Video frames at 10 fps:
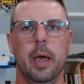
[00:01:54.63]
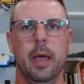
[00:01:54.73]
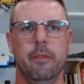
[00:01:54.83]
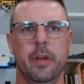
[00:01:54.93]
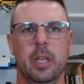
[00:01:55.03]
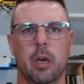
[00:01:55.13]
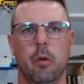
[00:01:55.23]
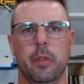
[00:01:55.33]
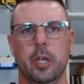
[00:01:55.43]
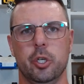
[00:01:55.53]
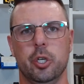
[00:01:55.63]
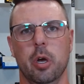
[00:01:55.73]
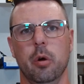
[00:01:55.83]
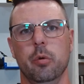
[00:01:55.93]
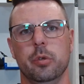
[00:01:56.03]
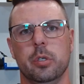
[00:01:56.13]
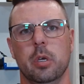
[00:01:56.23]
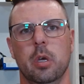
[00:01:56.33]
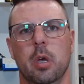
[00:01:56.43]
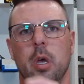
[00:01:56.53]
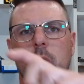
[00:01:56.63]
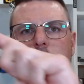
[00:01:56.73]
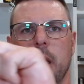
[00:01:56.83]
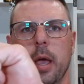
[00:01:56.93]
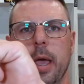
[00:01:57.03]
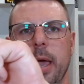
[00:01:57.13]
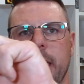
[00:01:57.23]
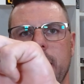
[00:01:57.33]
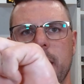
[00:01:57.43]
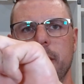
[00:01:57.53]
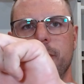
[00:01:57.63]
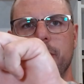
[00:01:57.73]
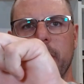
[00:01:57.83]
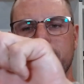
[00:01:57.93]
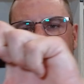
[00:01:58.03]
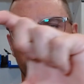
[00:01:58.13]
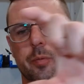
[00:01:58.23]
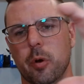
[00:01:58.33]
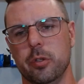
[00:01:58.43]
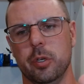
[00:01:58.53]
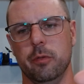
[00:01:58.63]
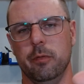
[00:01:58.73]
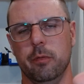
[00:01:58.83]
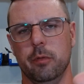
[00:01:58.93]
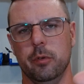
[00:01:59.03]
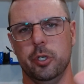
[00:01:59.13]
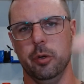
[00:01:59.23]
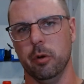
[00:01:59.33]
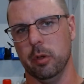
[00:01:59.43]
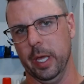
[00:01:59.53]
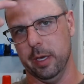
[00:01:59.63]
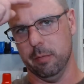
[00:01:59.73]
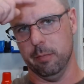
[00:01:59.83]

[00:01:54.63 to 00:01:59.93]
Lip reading: a video that shows a like first person shooter, like